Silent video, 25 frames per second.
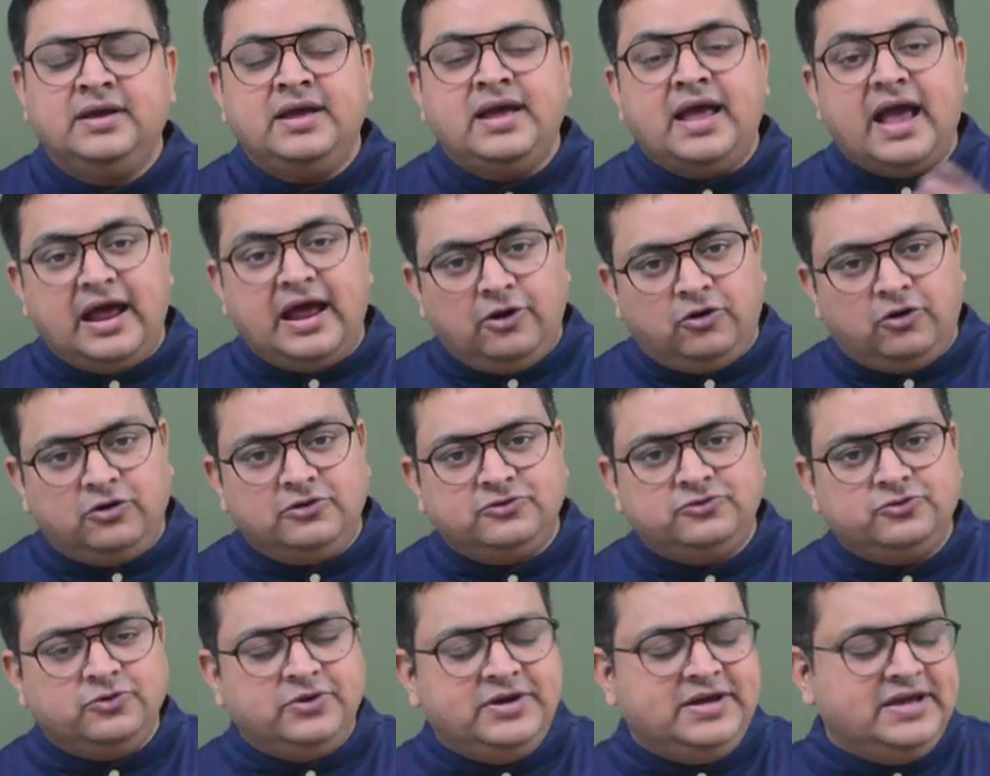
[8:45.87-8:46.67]
And also
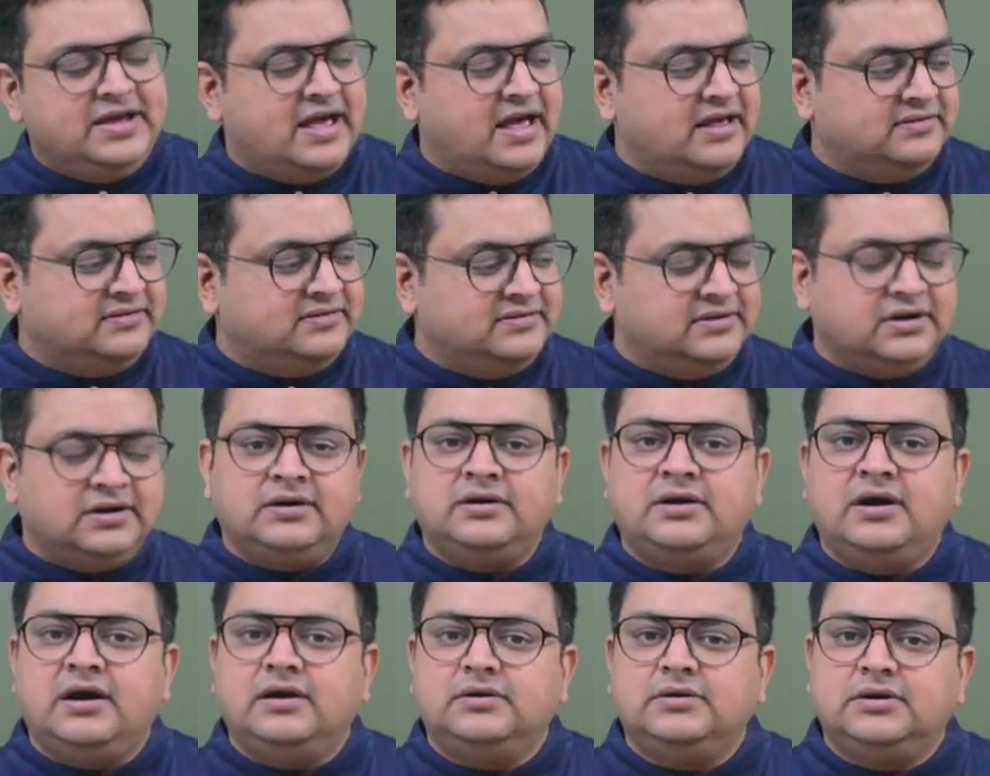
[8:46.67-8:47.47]
he has
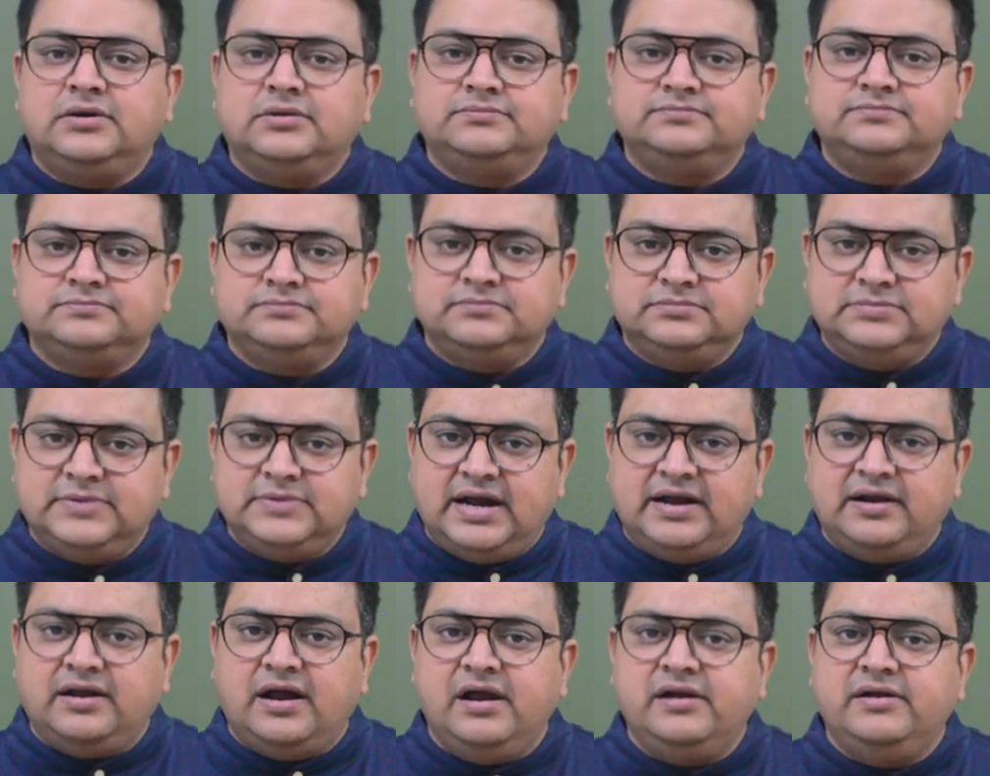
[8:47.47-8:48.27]
a, that
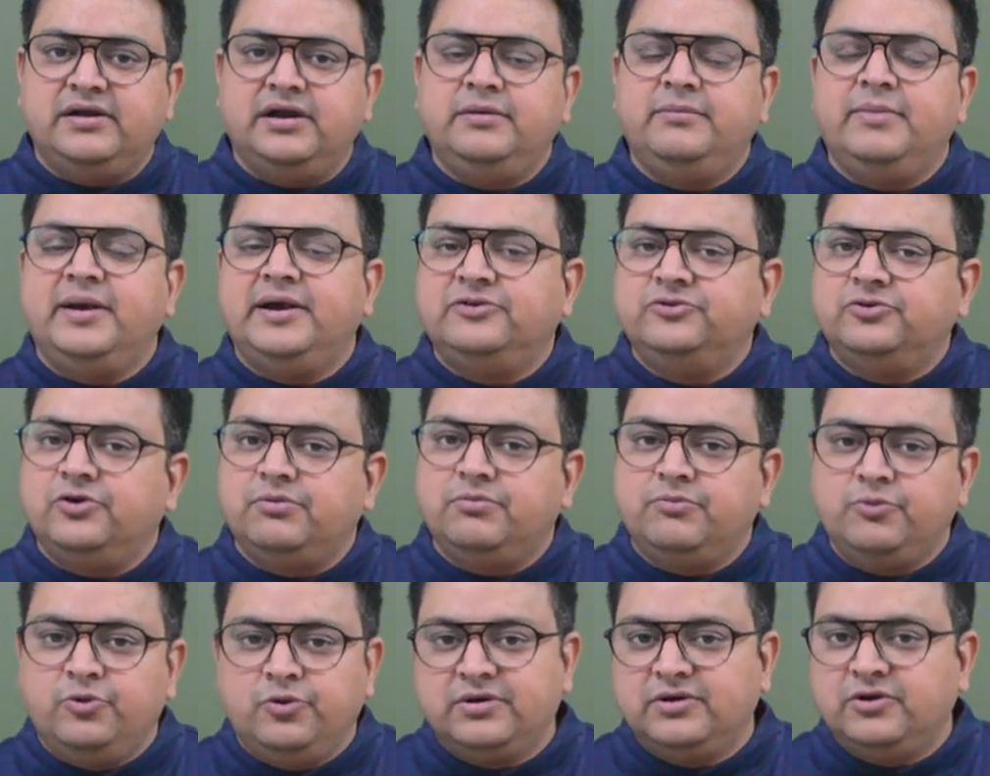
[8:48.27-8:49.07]
100 beds or
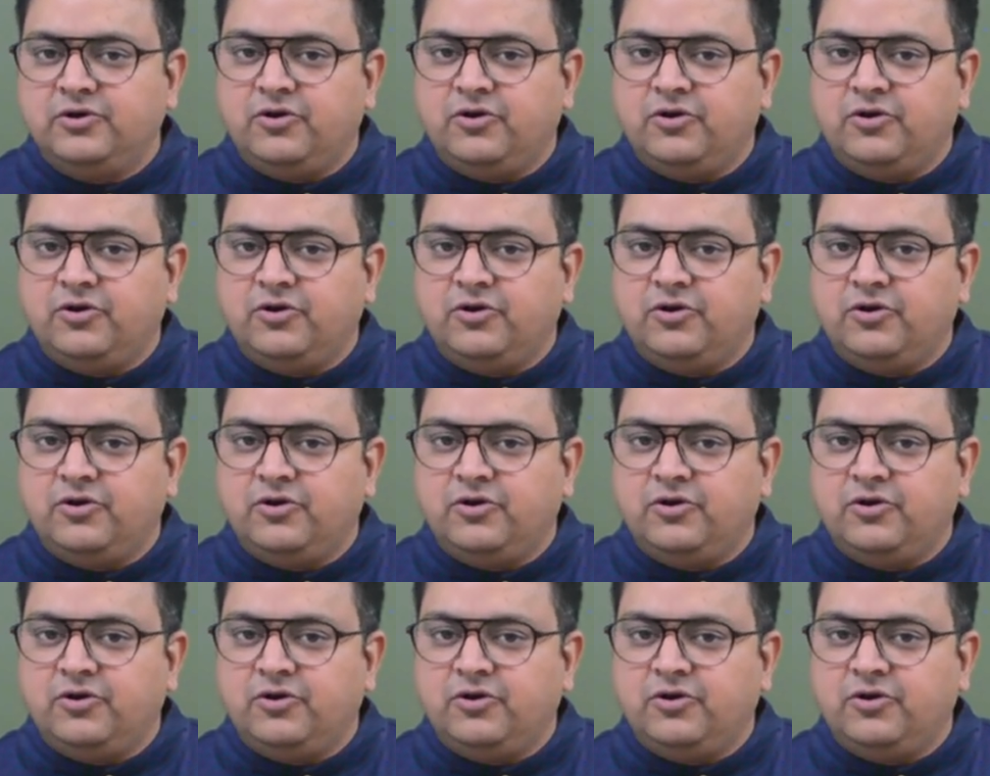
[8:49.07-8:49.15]
more